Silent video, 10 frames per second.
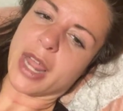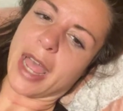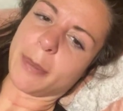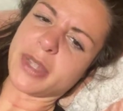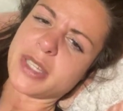
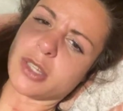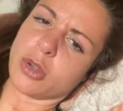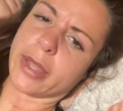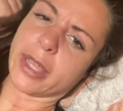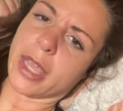happens and
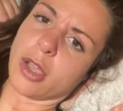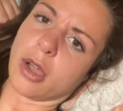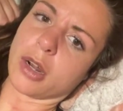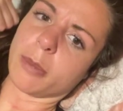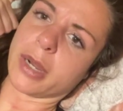you're like, hang
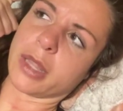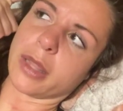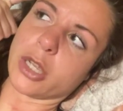on a minute.